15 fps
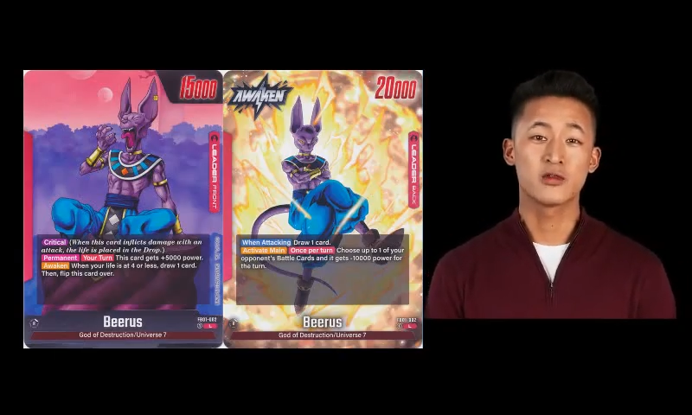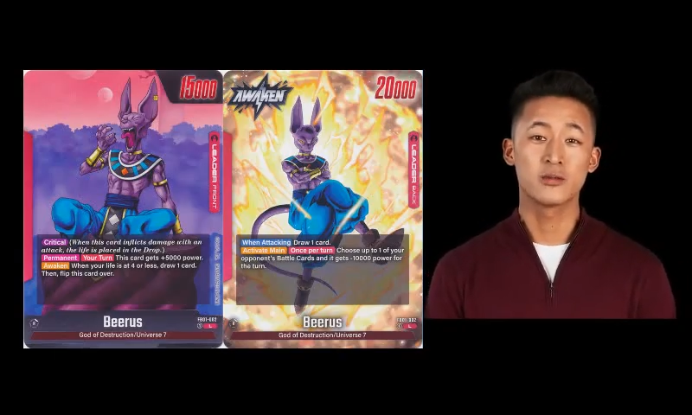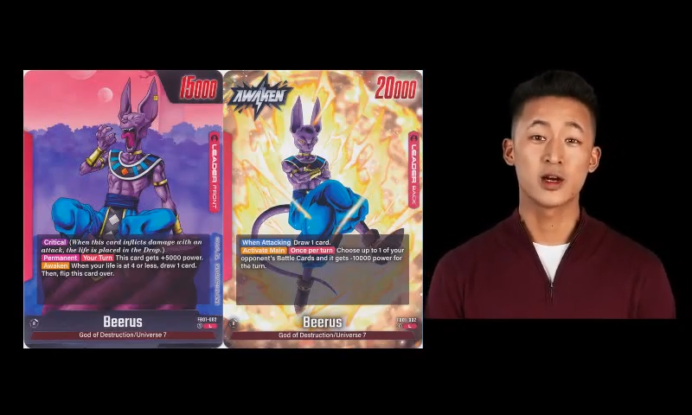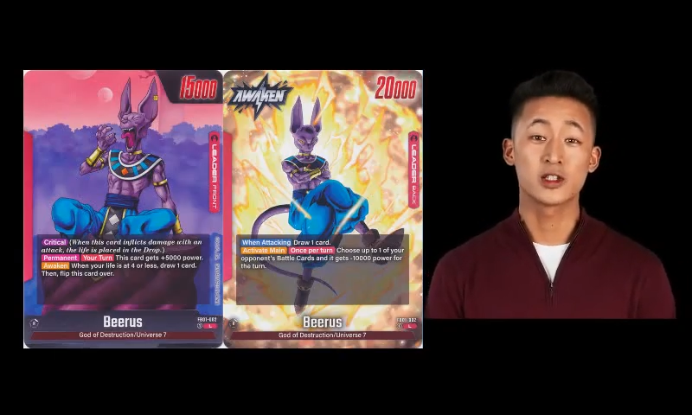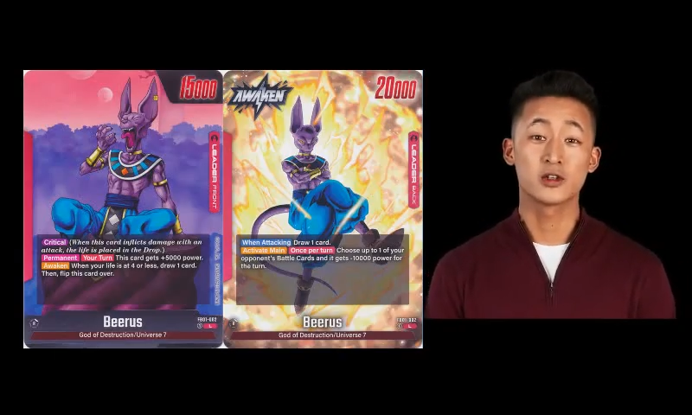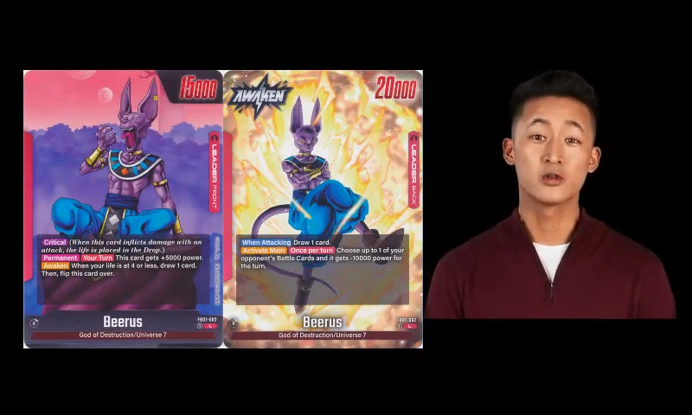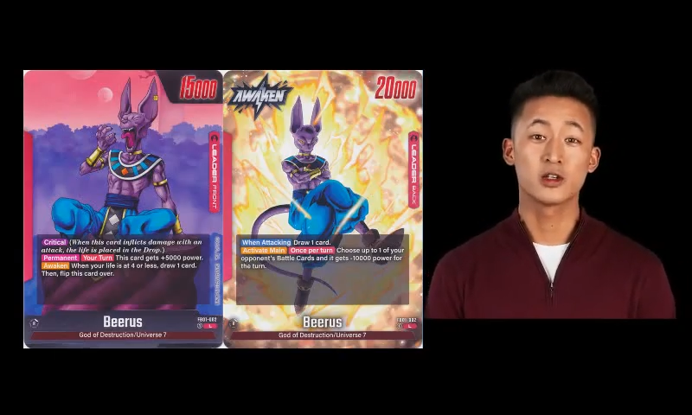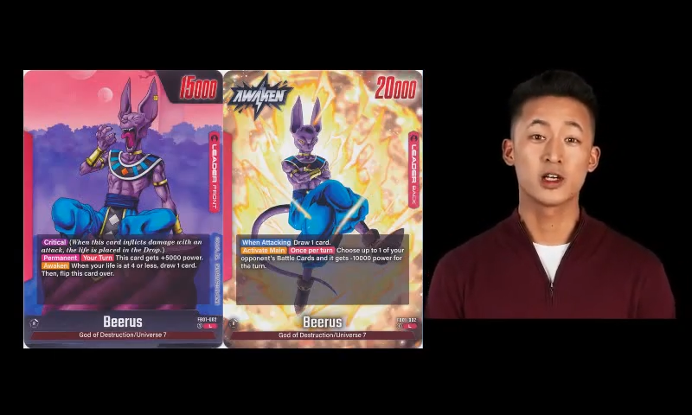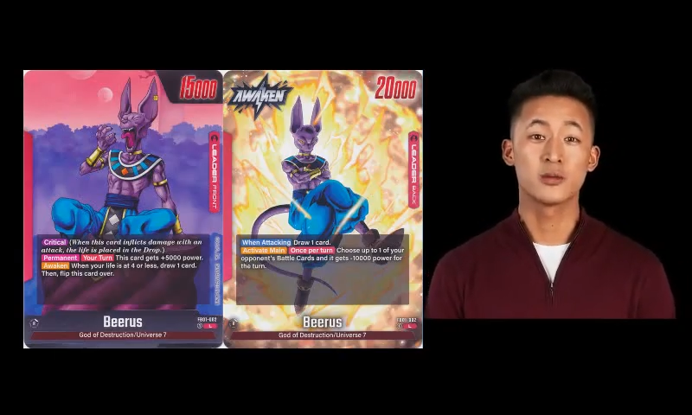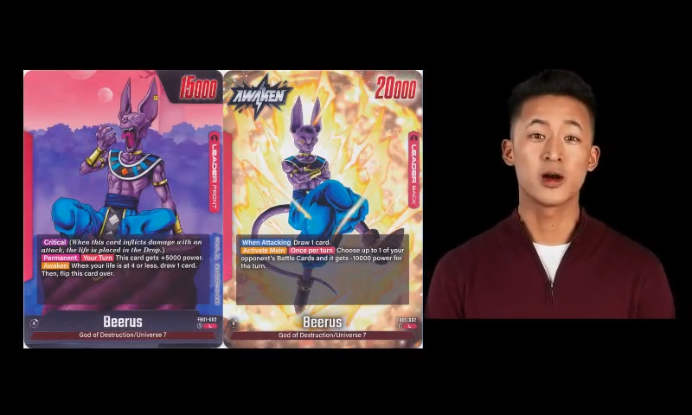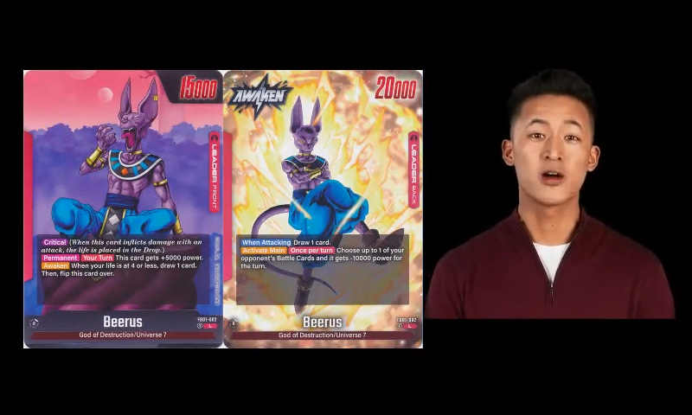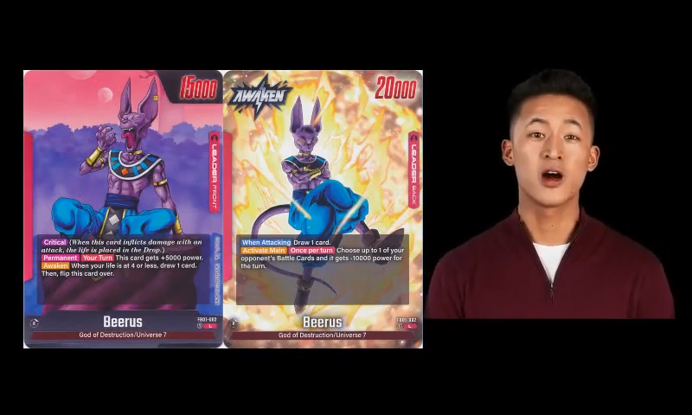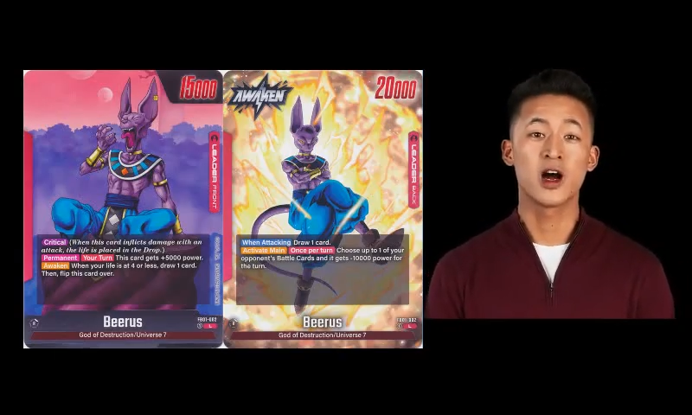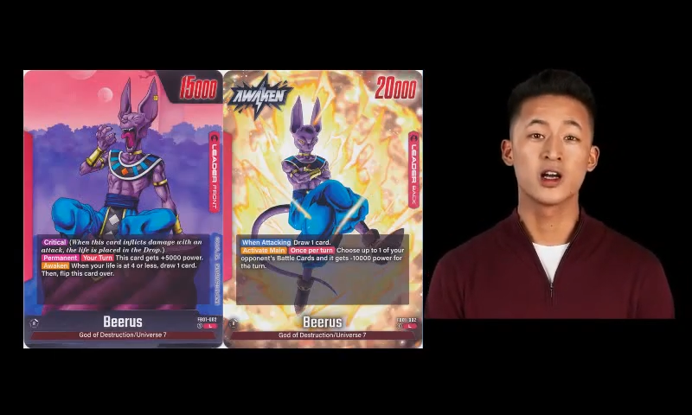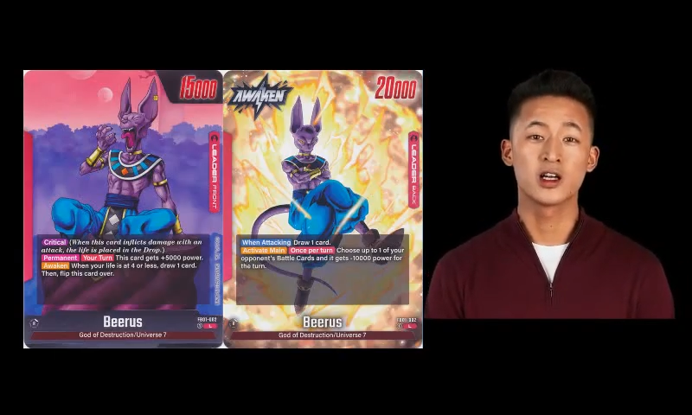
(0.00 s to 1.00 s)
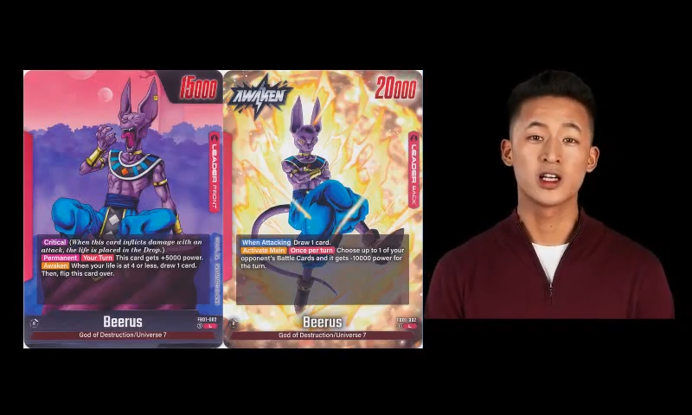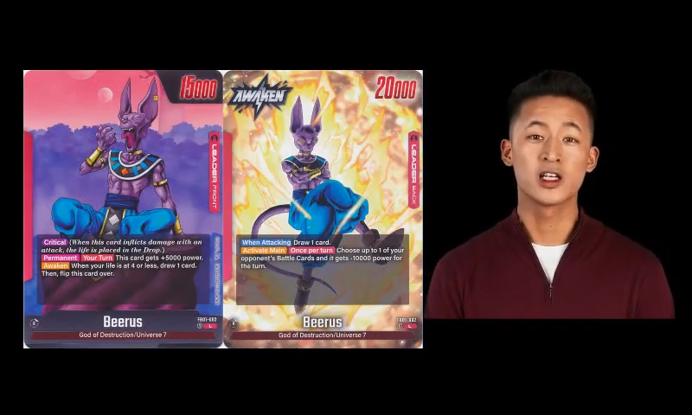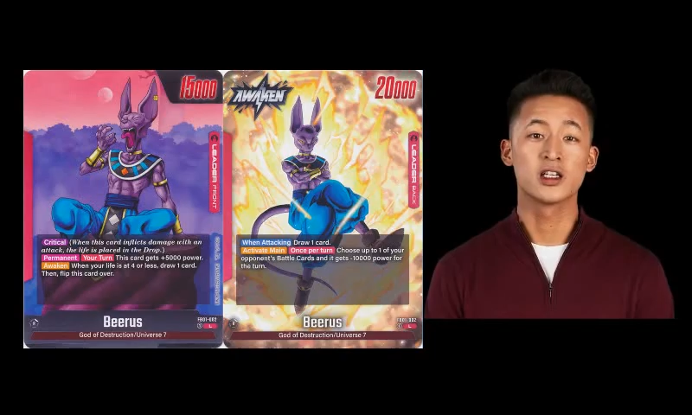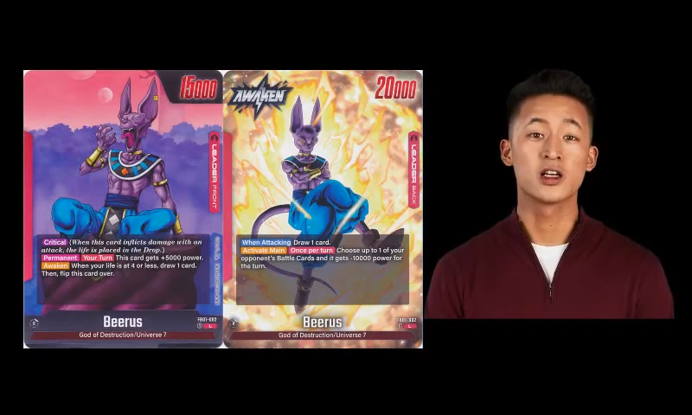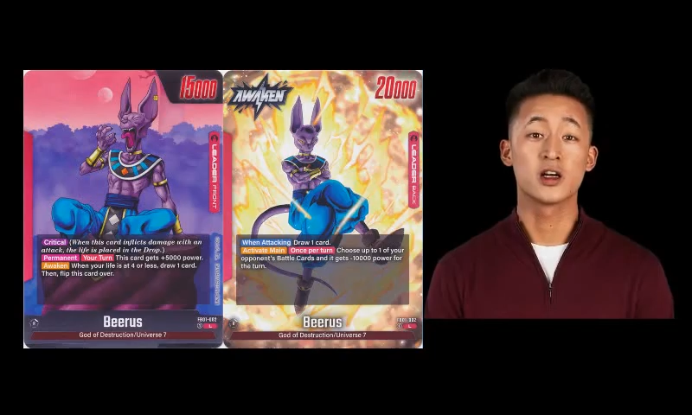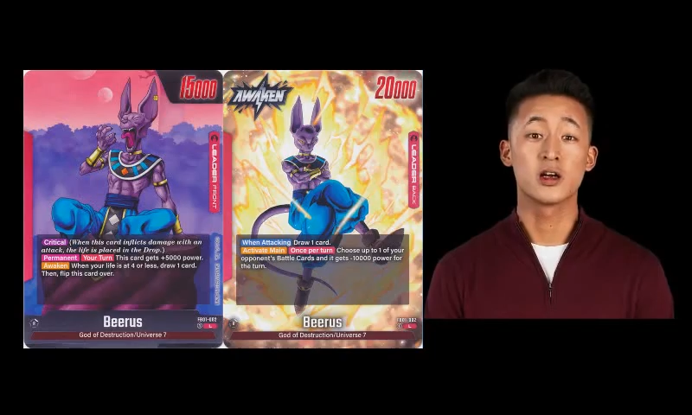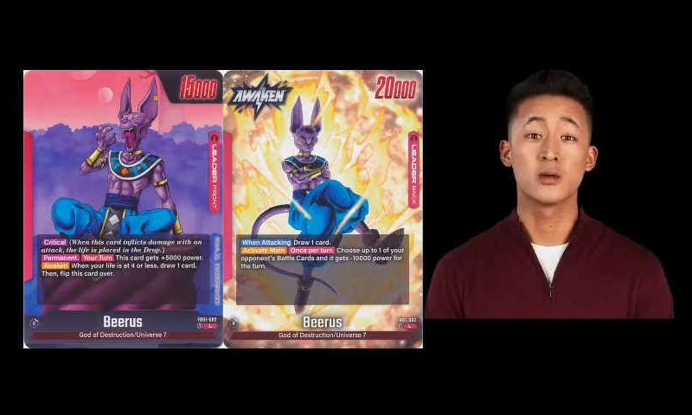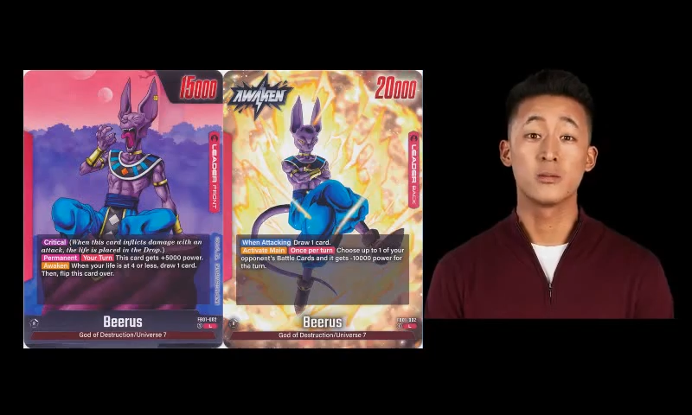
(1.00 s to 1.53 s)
by talking about our leader,